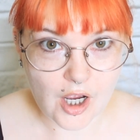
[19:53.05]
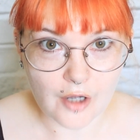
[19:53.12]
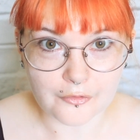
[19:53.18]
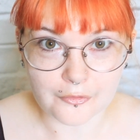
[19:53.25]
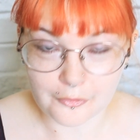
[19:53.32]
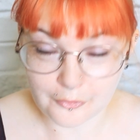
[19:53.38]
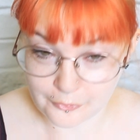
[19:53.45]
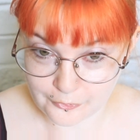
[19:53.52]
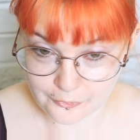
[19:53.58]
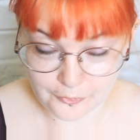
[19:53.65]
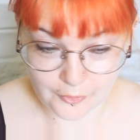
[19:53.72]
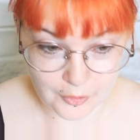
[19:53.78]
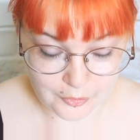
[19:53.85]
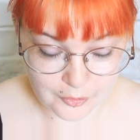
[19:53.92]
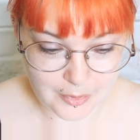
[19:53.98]
on
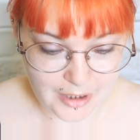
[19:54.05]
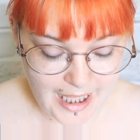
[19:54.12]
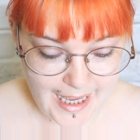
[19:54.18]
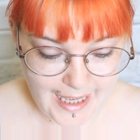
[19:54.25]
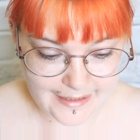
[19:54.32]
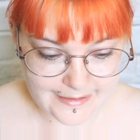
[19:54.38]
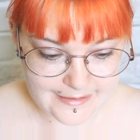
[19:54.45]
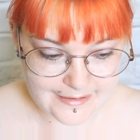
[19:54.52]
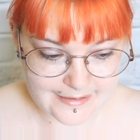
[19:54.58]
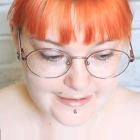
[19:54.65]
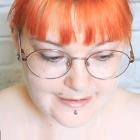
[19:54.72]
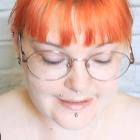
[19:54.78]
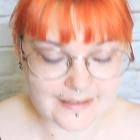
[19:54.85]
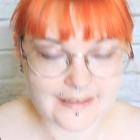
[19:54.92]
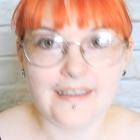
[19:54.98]
full
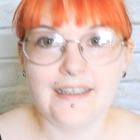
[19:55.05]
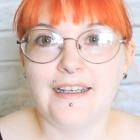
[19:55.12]
blast